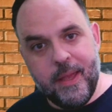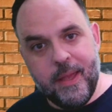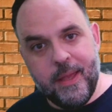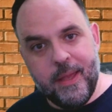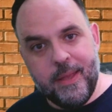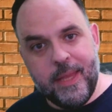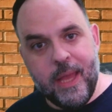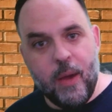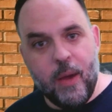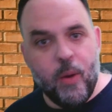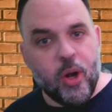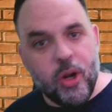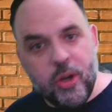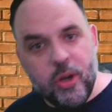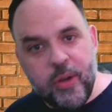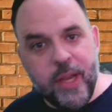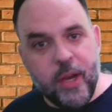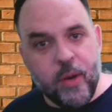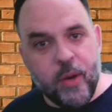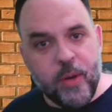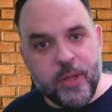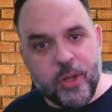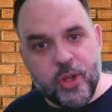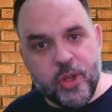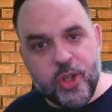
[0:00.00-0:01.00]
Now,
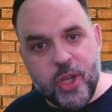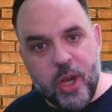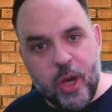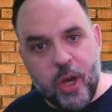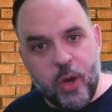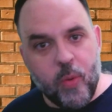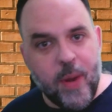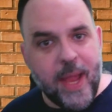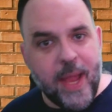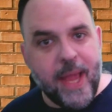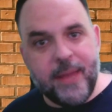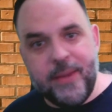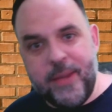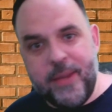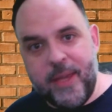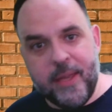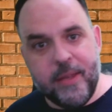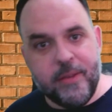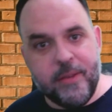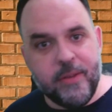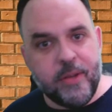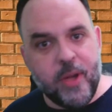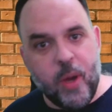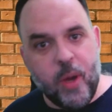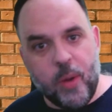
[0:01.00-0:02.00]
earlier in the show, Randy
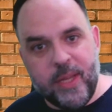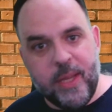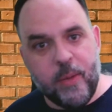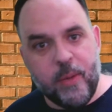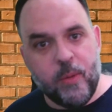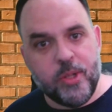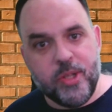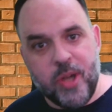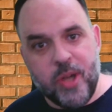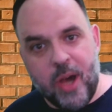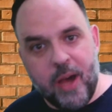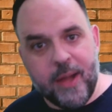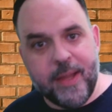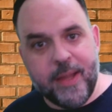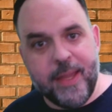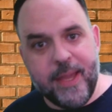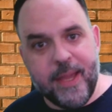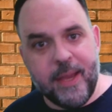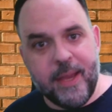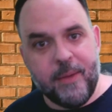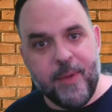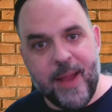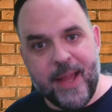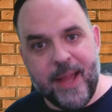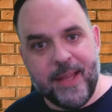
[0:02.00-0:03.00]
and Cody were talking,
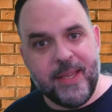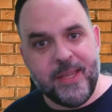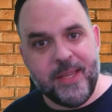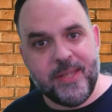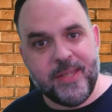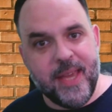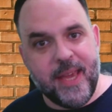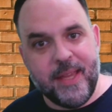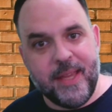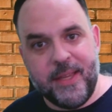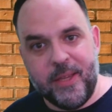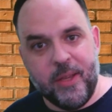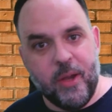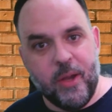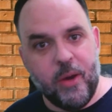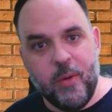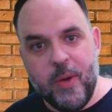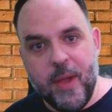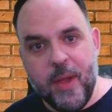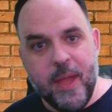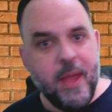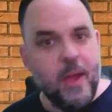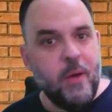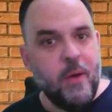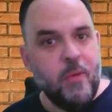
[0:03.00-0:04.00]
and Randy said, you know,
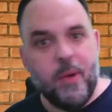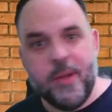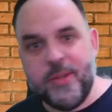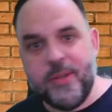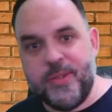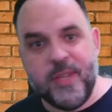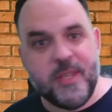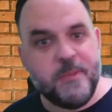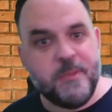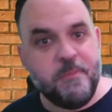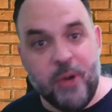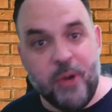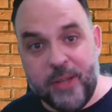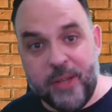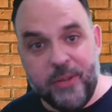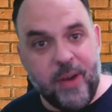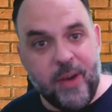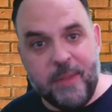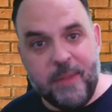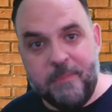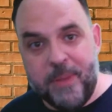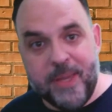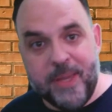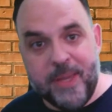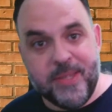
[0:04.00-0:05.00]
once this
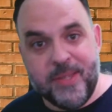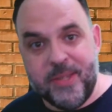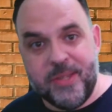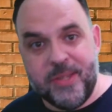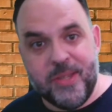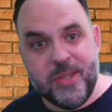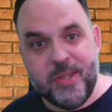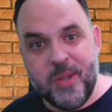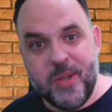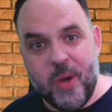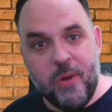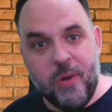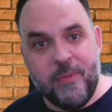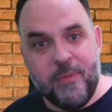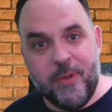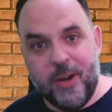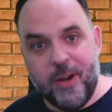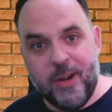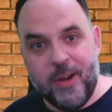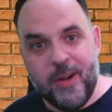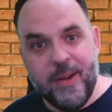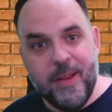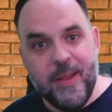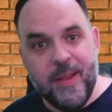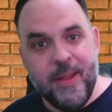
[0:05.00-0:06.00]
Bloodline business is
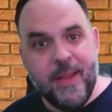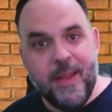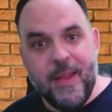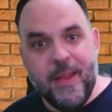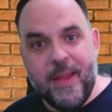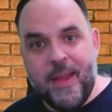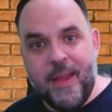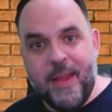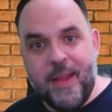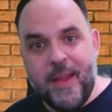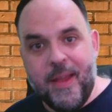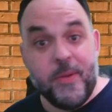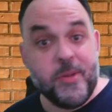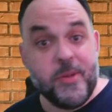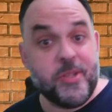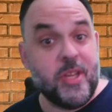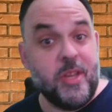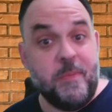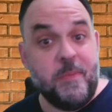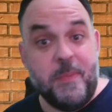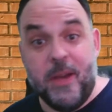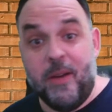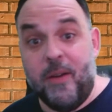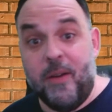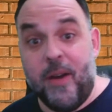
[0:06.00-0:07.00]
over, there's going
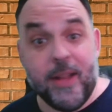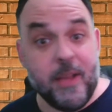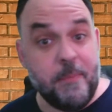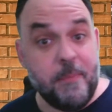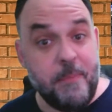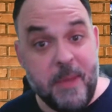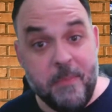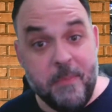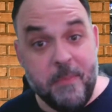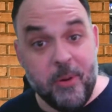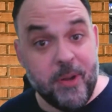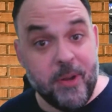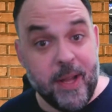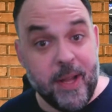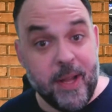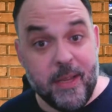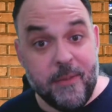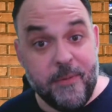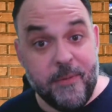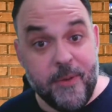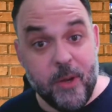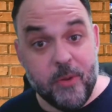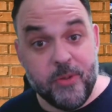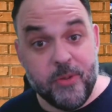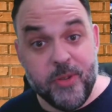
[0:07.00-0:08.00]
to be a lot of people gunning
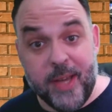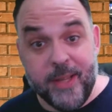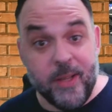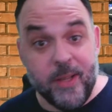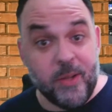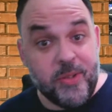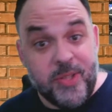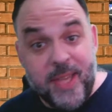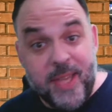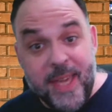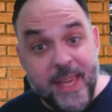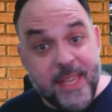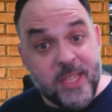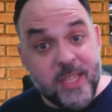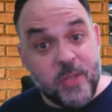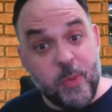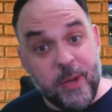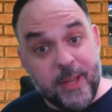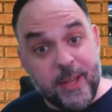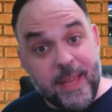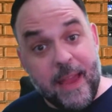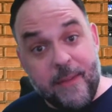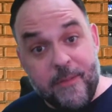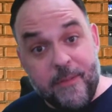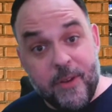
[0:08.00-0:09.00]
for your title. Teased
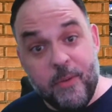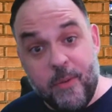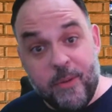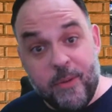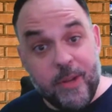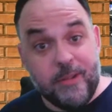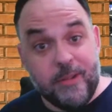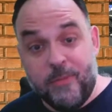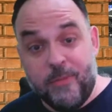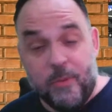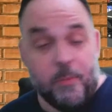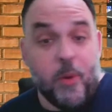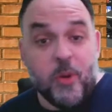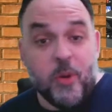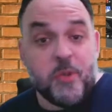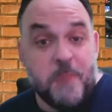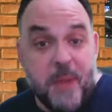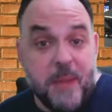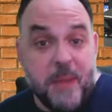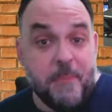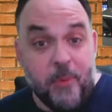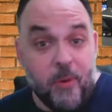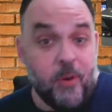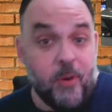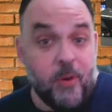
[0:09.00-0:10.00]
what everyone, or
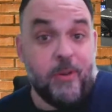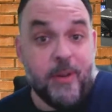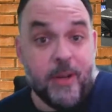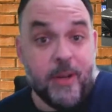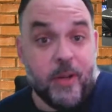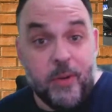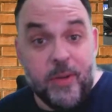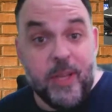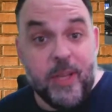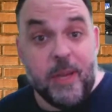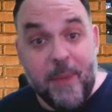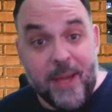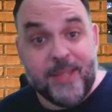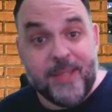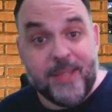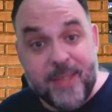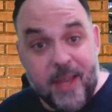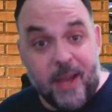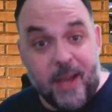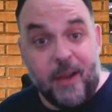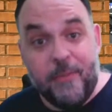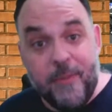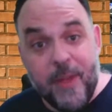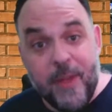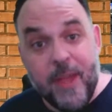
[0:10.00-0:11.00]
most people, including
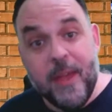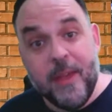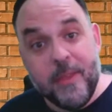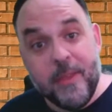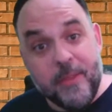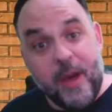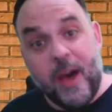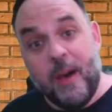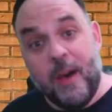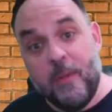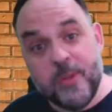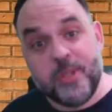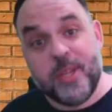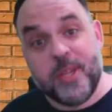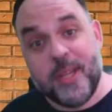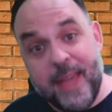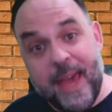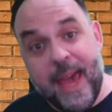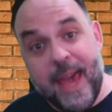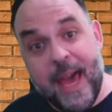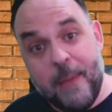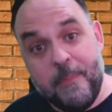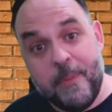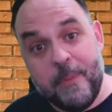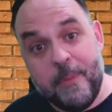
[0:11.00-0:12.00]
myself, thought was
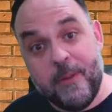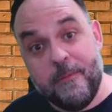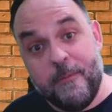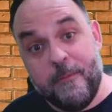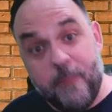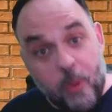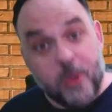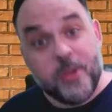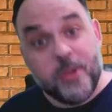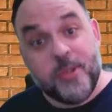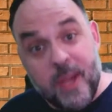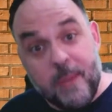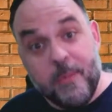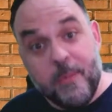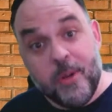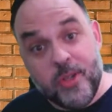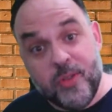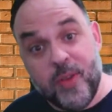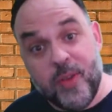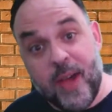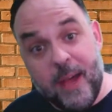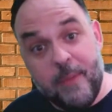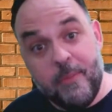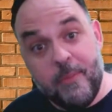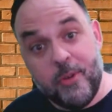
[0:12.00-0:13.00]
going to happen for
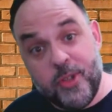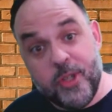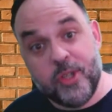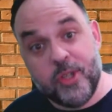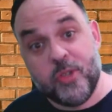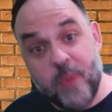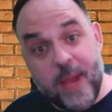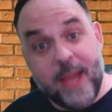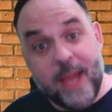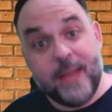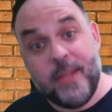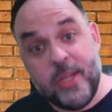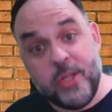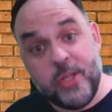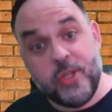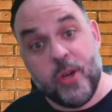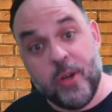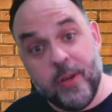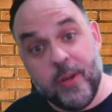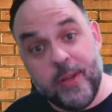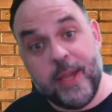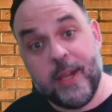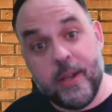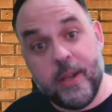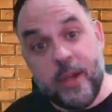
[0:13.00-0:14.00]
SummerSlam, which is Randy
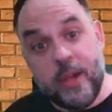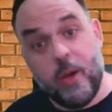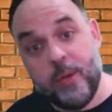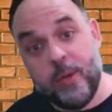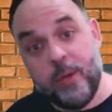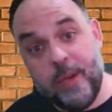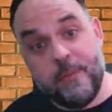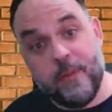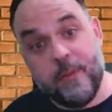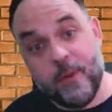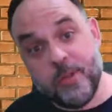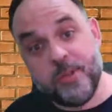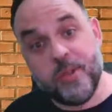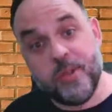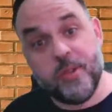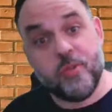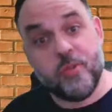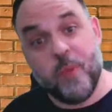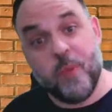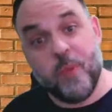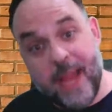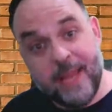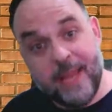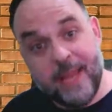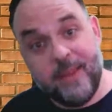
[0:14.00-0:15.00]
turning Cody versus
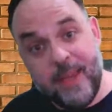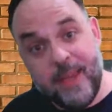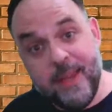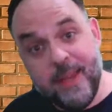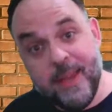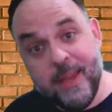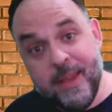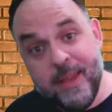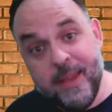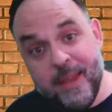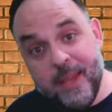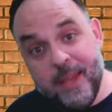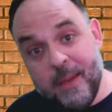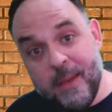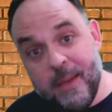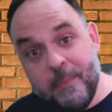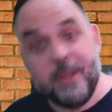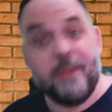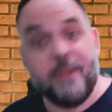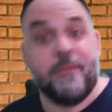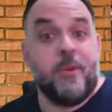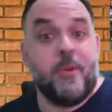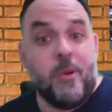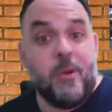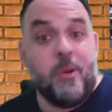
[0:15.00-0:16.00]
Randy.
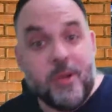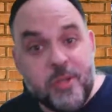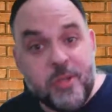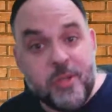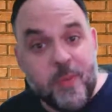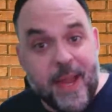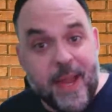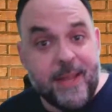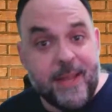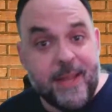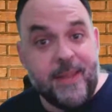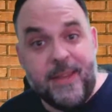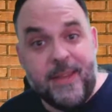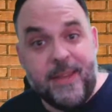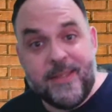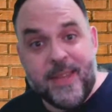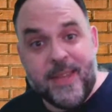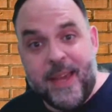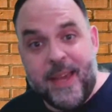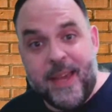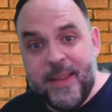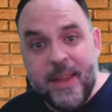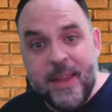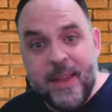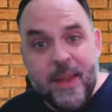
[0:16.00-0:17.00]
But of course, Randy
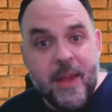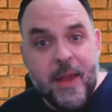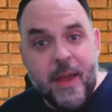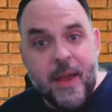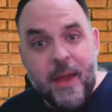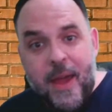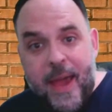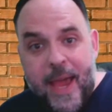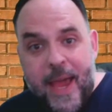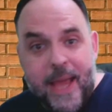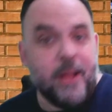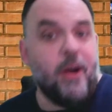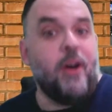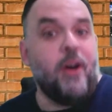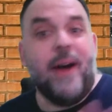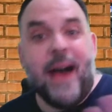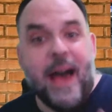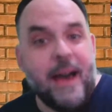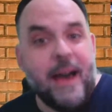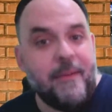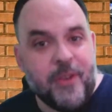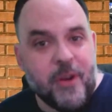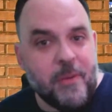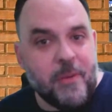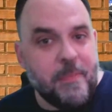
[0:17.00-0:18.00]
said, and I'll
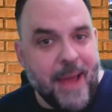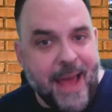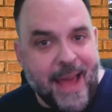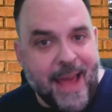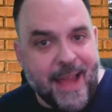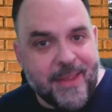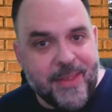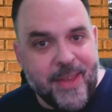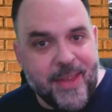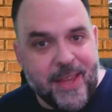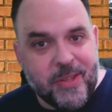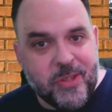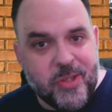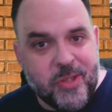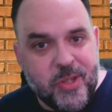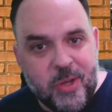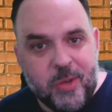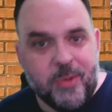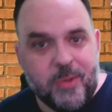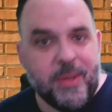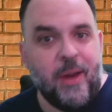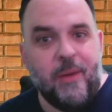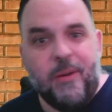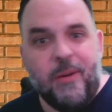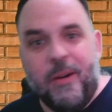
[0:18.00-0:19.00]
have your back then too.
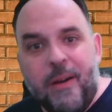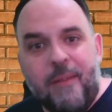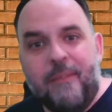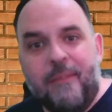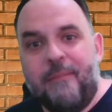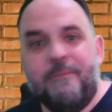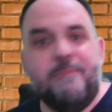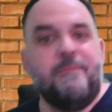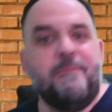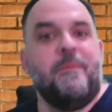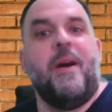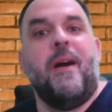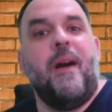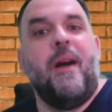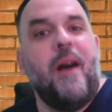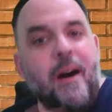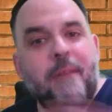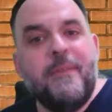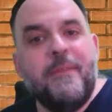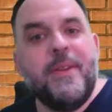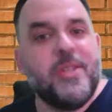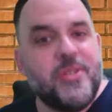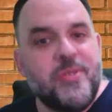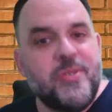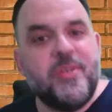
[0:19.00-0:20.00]
Now,
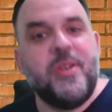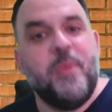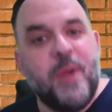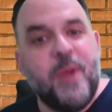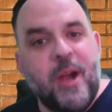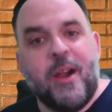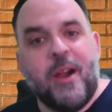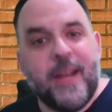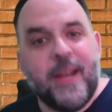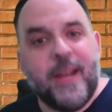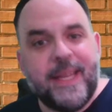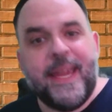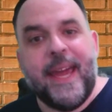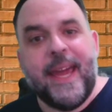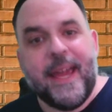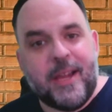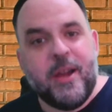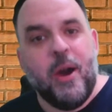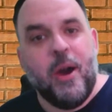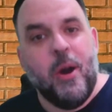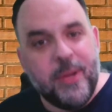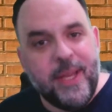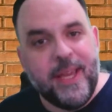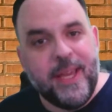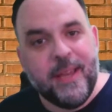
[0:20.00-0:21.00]
obviously, we are going to get
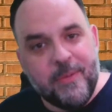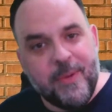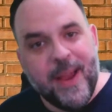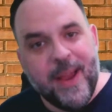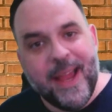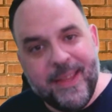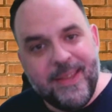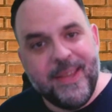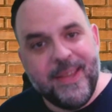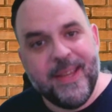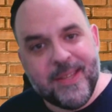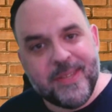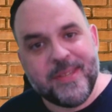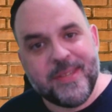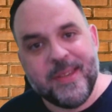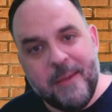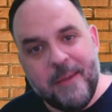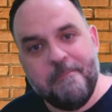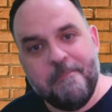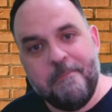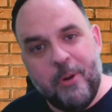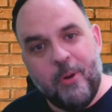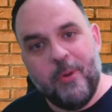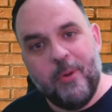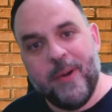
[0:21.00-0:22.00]
Cody and Randy at
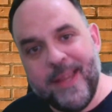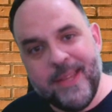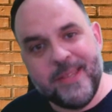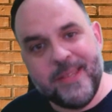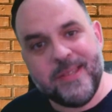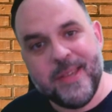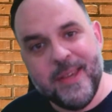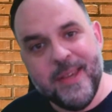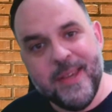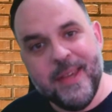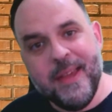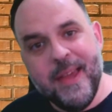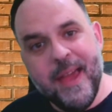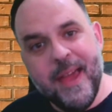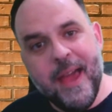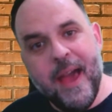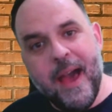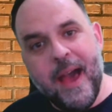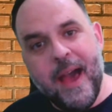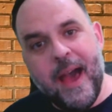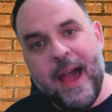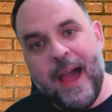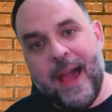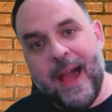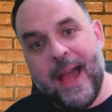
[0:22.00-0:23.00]
some point.
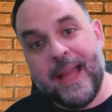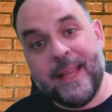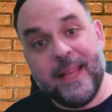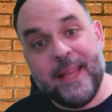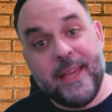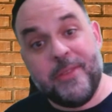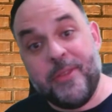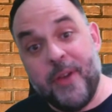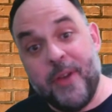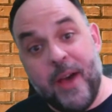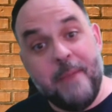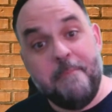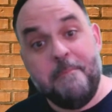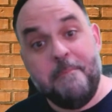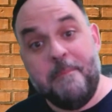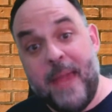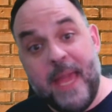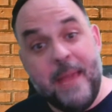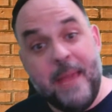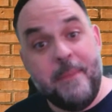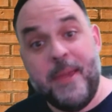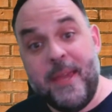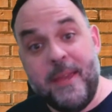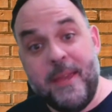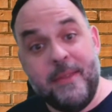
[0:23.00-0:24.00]
And I thought
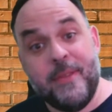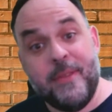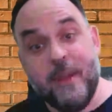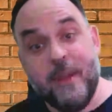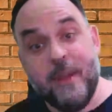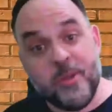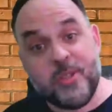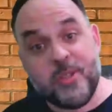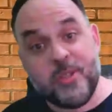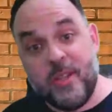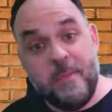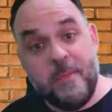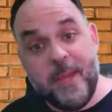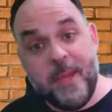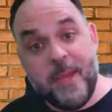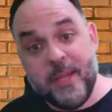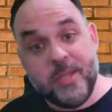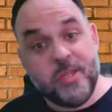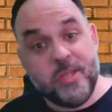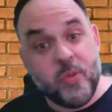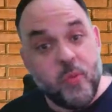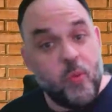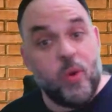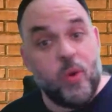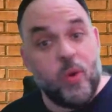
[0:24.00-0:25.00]
maybe there was going to be a
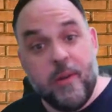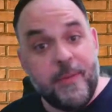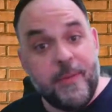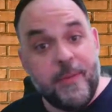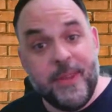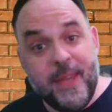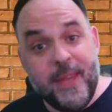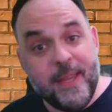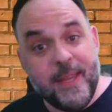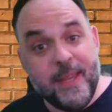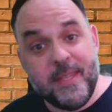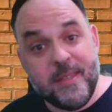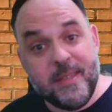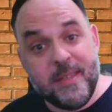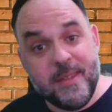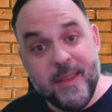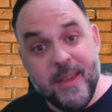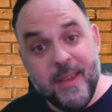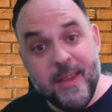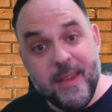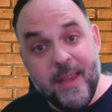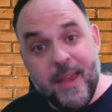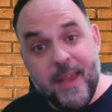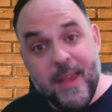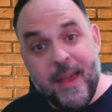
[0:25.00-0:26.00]
swerve in this,
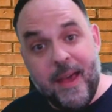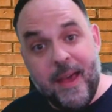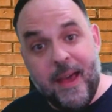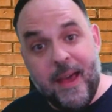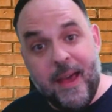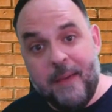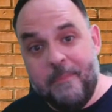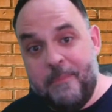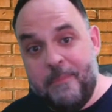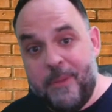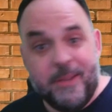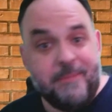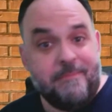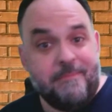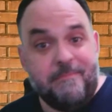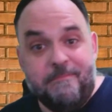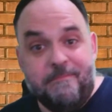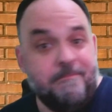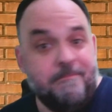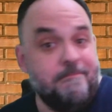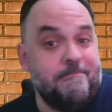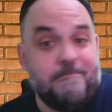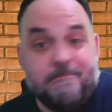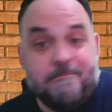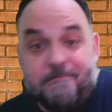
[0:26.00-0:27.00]
but
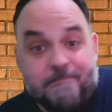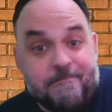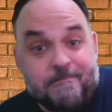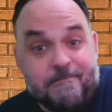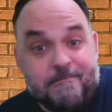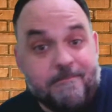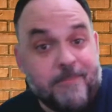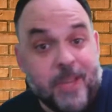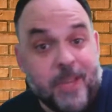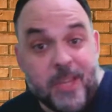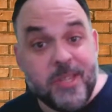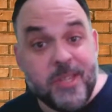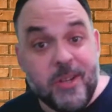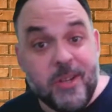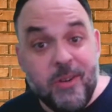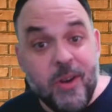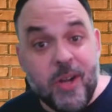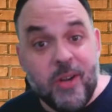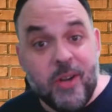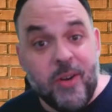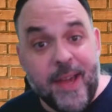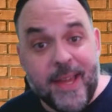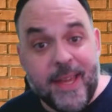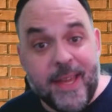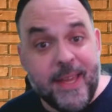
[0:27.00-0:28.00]
doesn't look
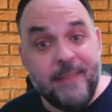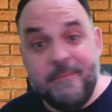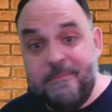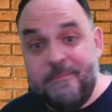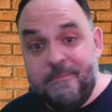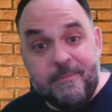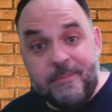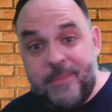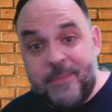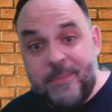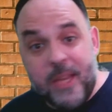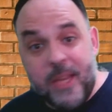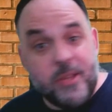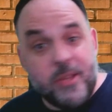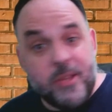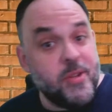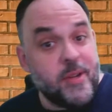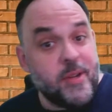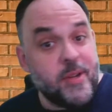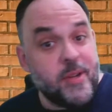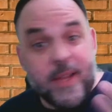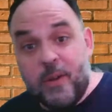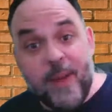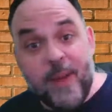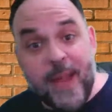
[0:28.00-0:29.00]
like it. They took
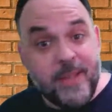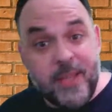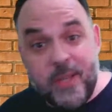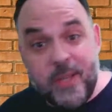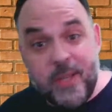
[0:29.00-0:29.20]
out Randy